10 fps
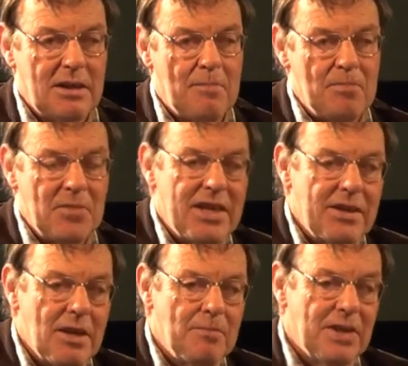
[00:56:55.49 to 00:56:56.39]
the, the,
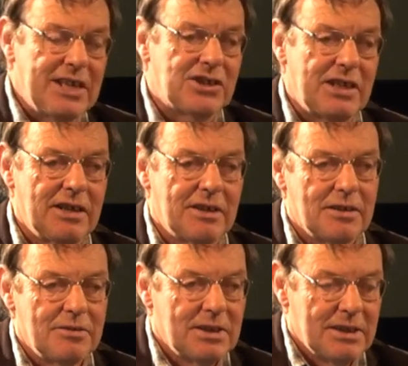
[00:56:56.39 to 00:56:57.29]
the, let's say, the
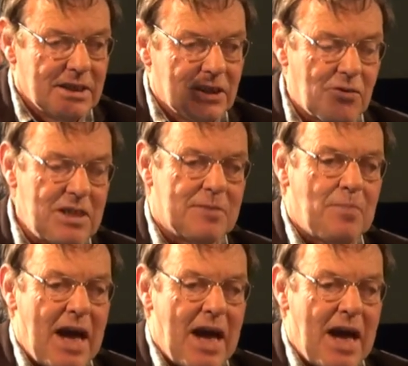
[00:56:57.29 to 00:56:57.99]
Greek